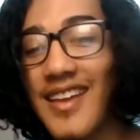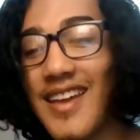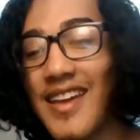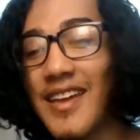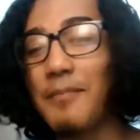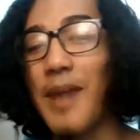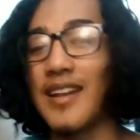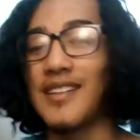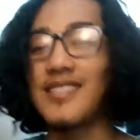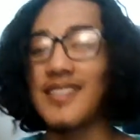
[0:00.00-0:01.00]
About a
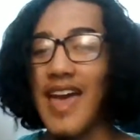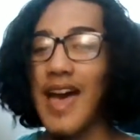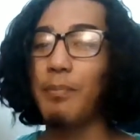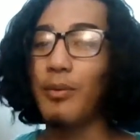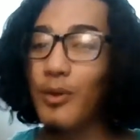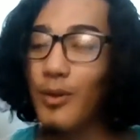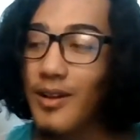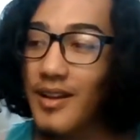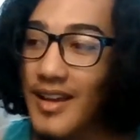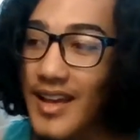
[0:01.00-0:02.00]
scalpel.
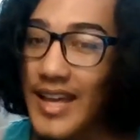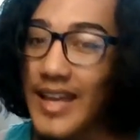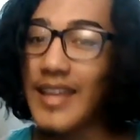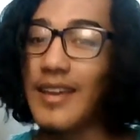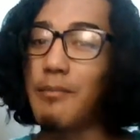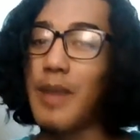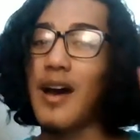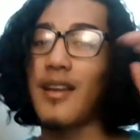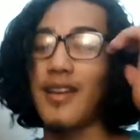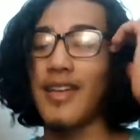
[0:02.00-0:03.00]
He about
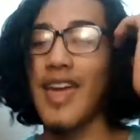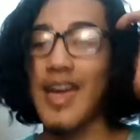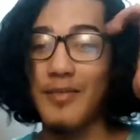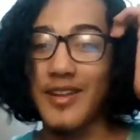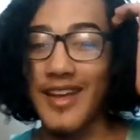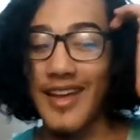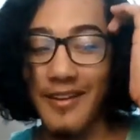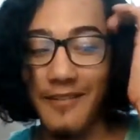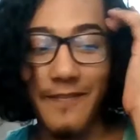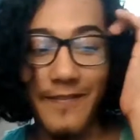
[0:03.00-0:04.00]
a gamma
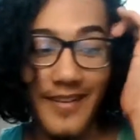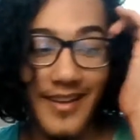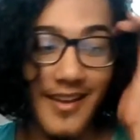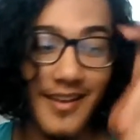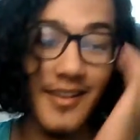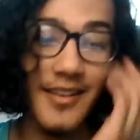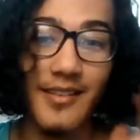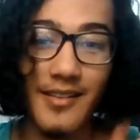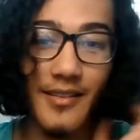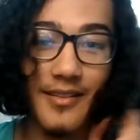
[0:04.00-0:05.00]
knife,
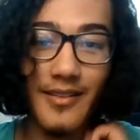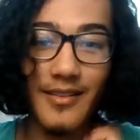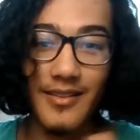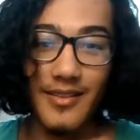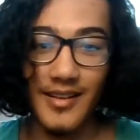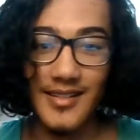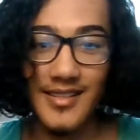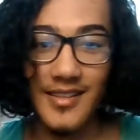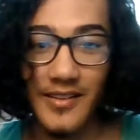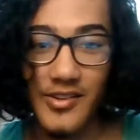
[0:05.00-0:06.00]
and thus
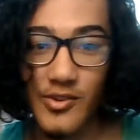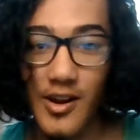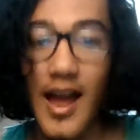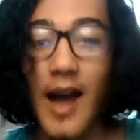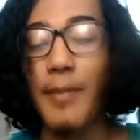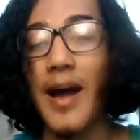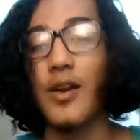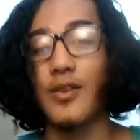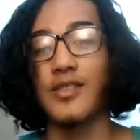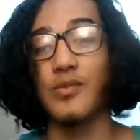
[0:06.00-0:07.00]
the Straw Hat
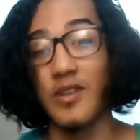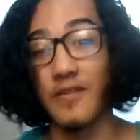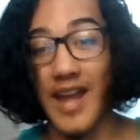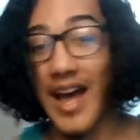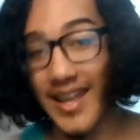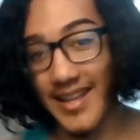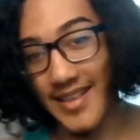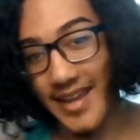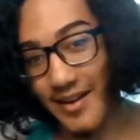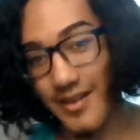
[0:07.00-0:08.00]
Pirates would have died
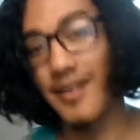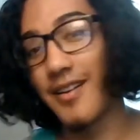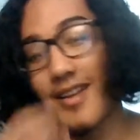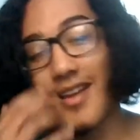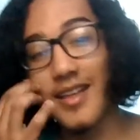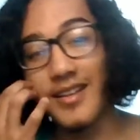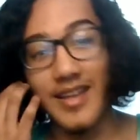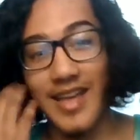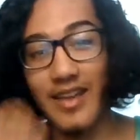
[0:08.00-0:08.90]
there in a